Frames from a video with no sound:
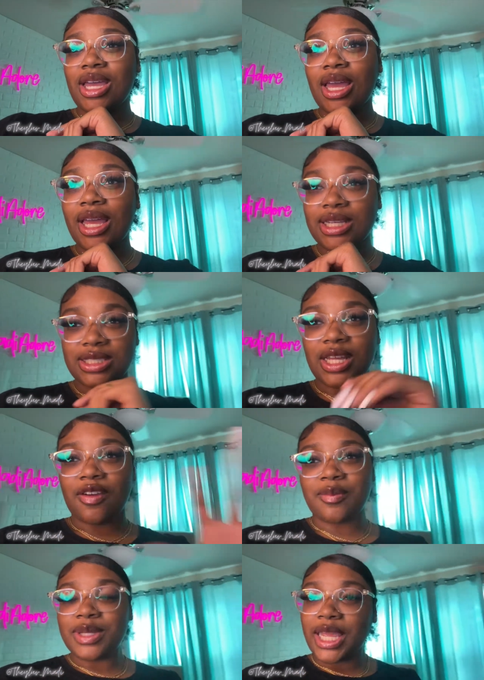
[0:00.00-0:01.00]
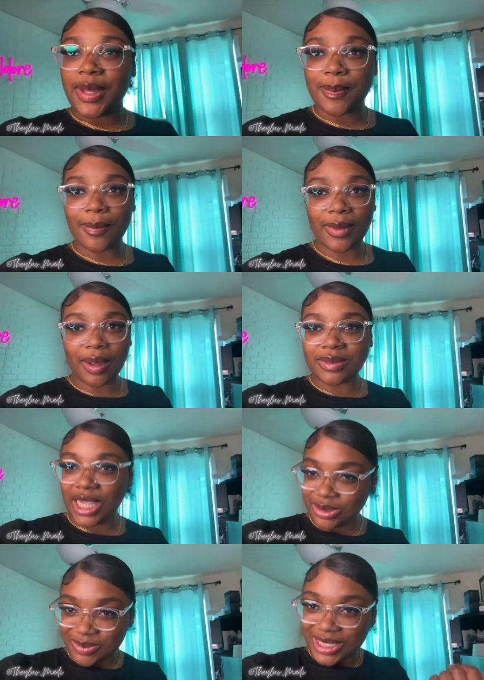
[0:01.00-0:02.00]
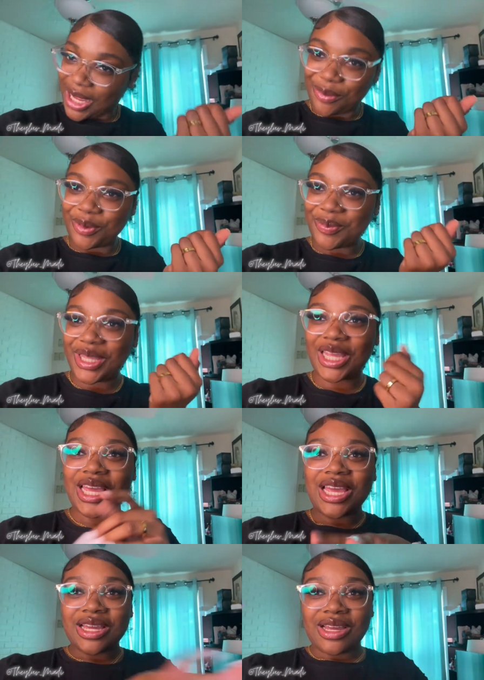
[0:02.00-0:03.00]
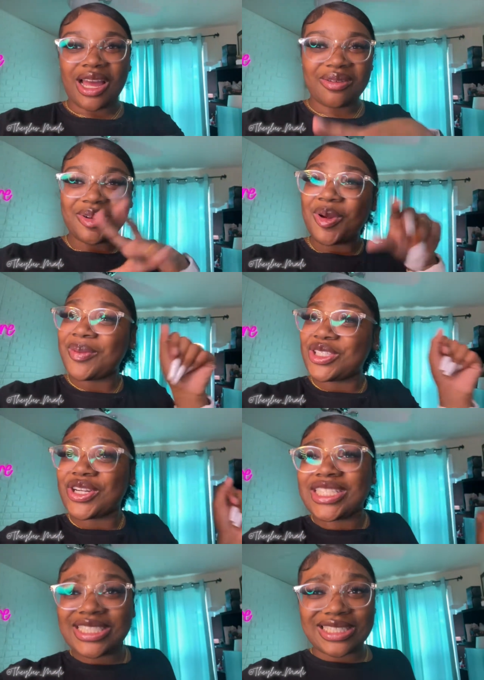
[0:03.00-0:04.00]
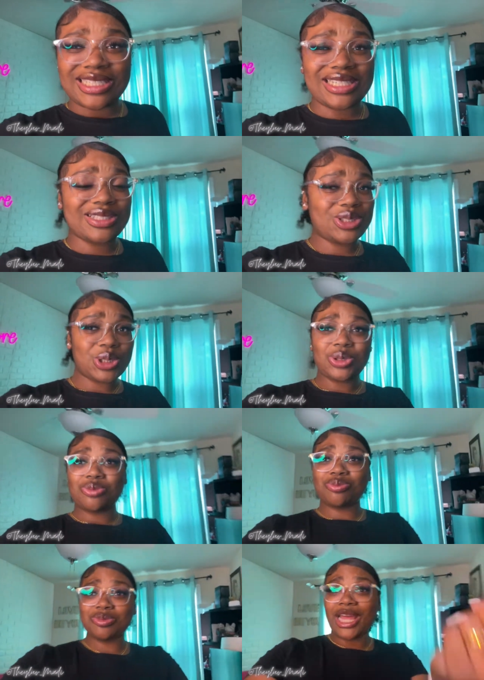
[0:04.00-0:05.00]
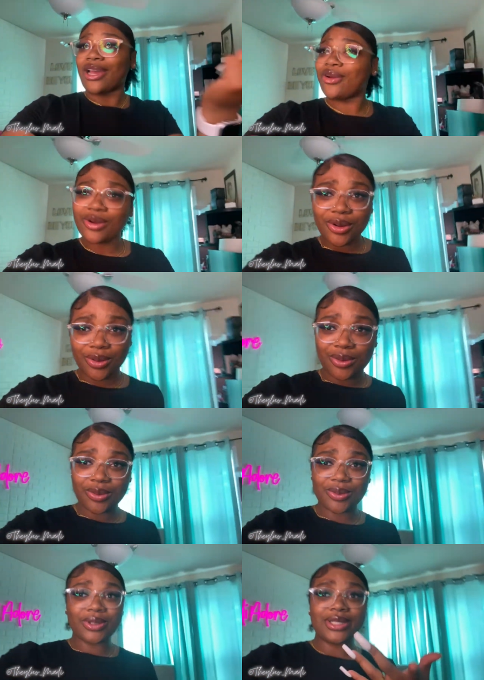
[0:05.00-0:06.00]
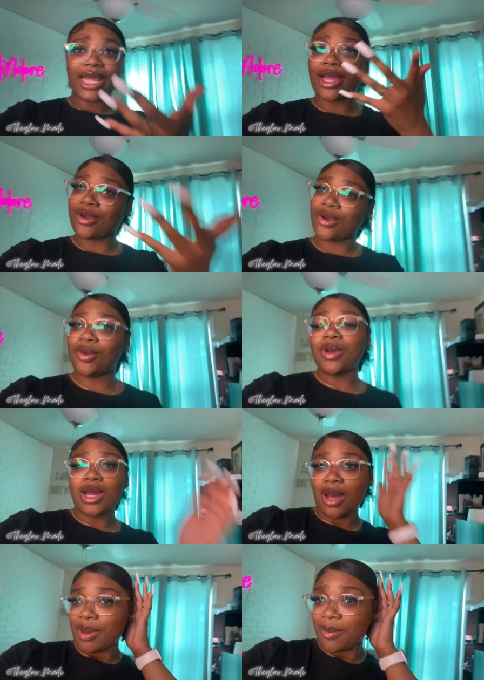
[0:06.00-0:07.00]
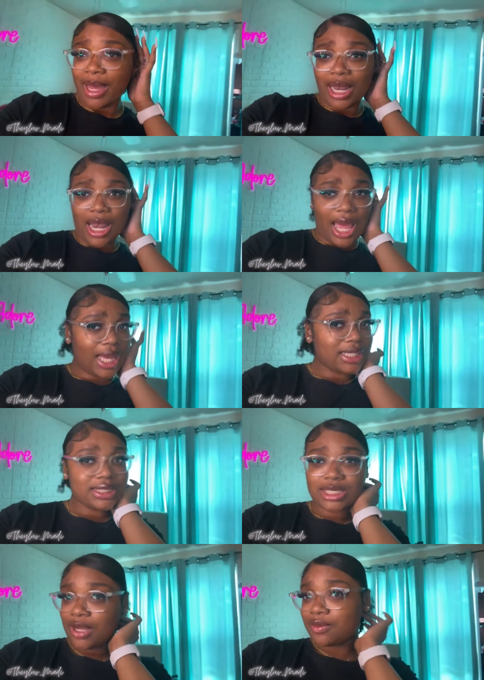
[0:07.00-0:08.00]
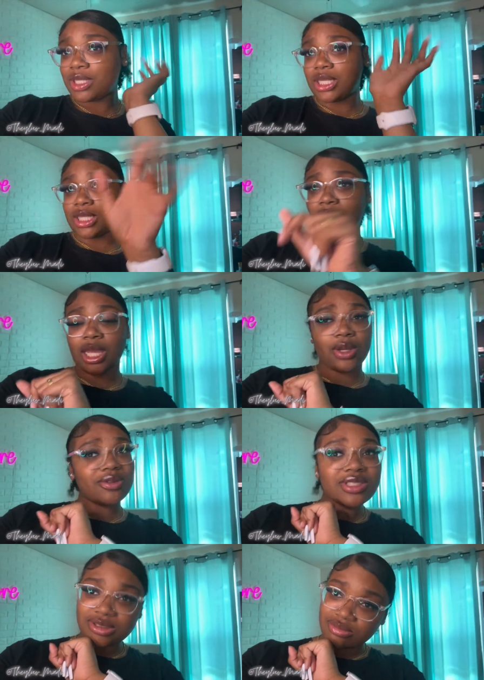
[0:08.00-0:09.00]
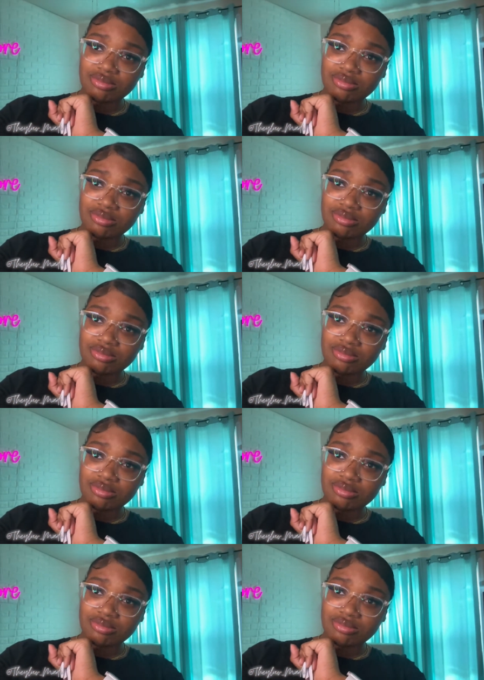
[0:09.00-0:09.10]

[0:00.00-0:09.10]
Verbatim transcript: and stuff. But yeah, I'm um, y'all gonna be coming with me. I'm gonna be transitioning to that girl, that girl. I'm having my locks, everything, nails,